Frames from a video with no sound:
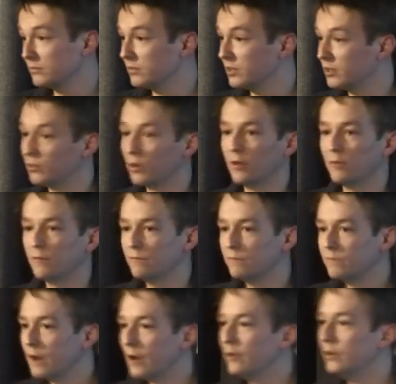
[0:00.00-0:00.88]
There's
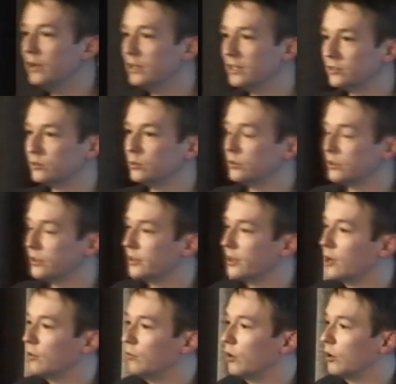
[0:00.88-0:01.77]
very little that can
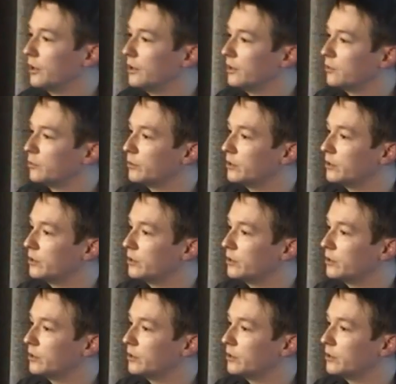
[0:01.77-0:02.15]
go wrong in this